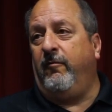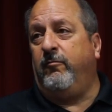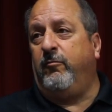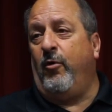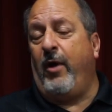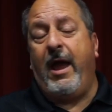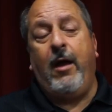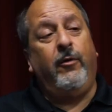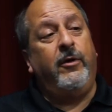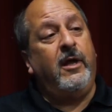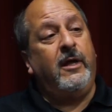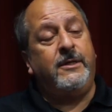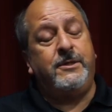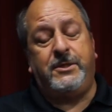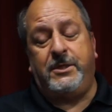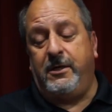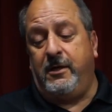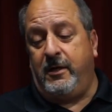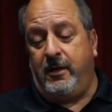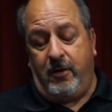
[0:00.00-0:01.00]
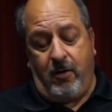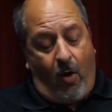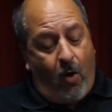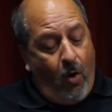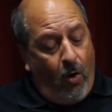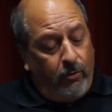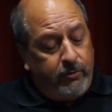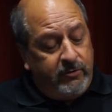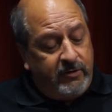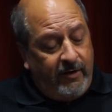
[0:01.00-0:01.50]
around us in
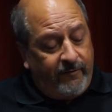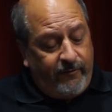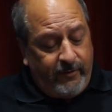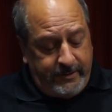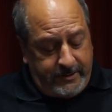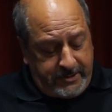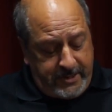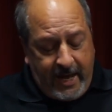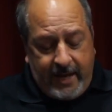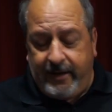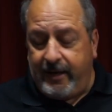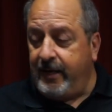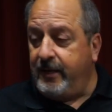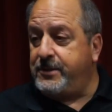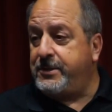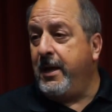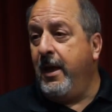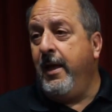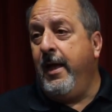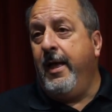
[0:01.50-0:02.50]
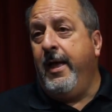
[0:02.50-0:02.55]
all different settings.